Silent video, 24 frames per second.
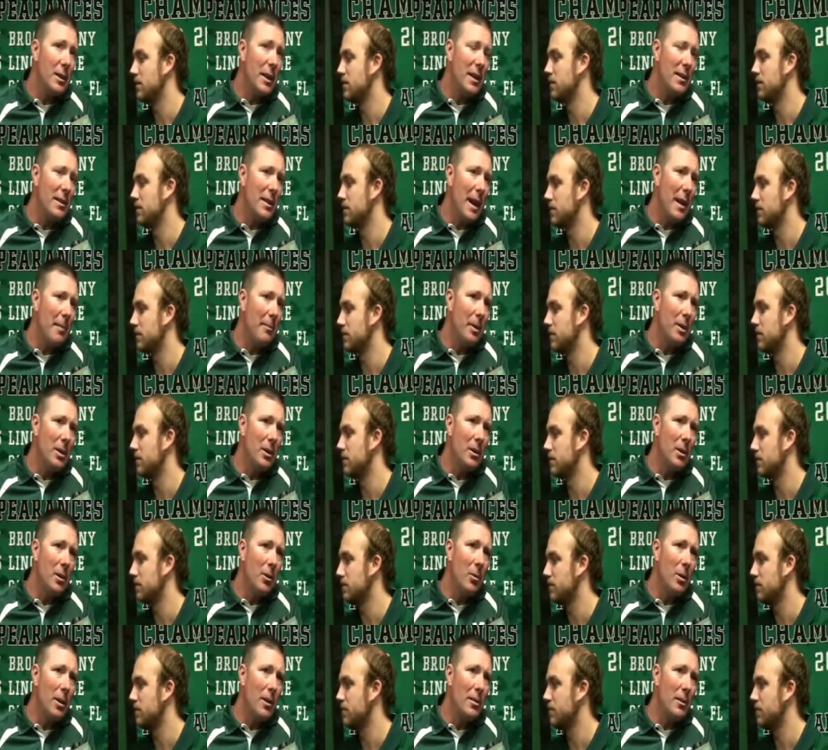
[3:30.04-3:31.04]
Speaker 1: like that. But
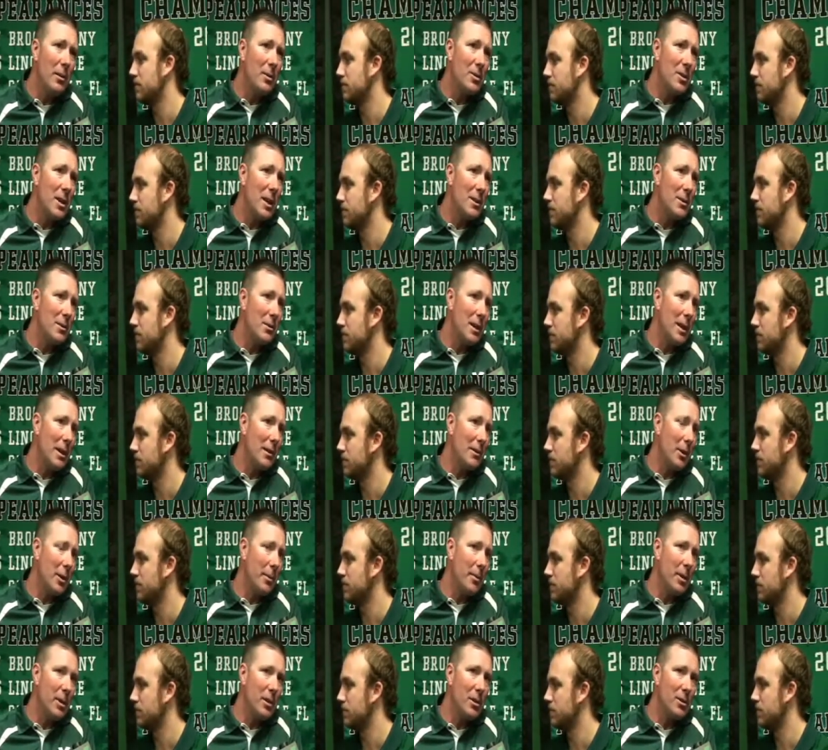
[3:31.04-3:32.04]
you know what? Those guys are
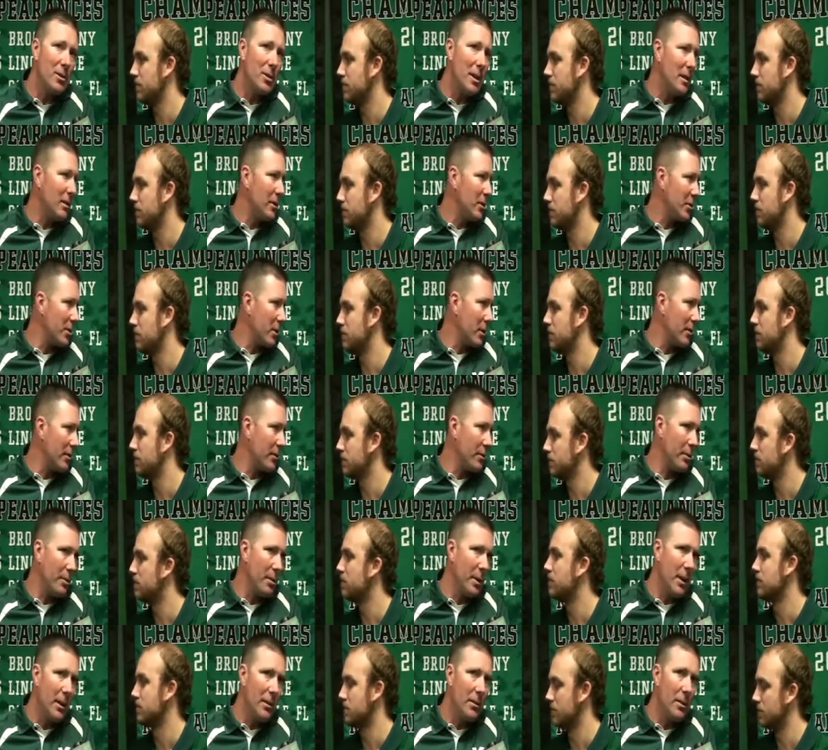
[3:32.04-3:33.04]
out there because they deserve
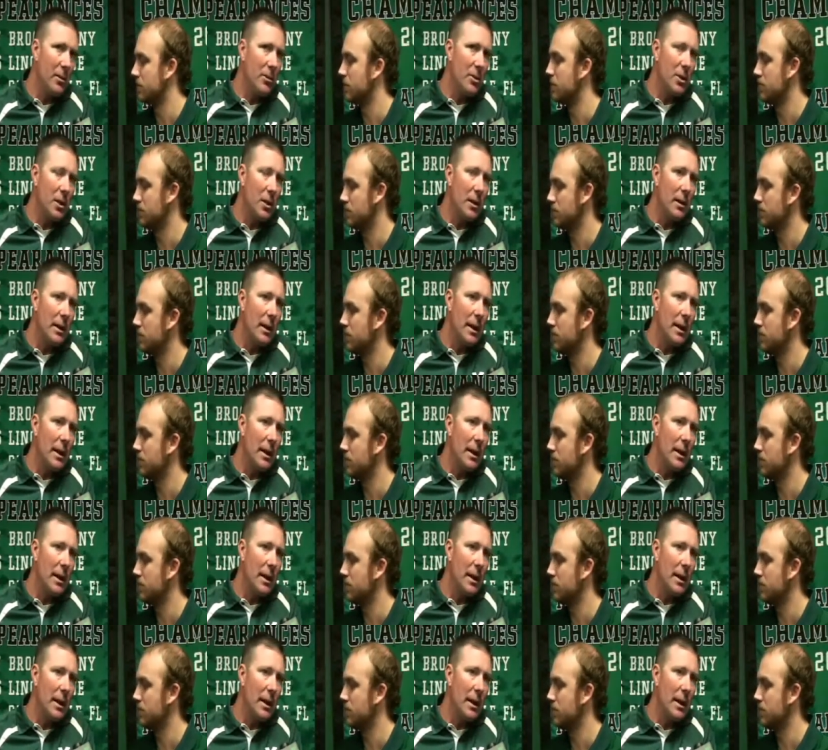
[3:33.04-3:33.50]
to be. Mm-hmm. Those young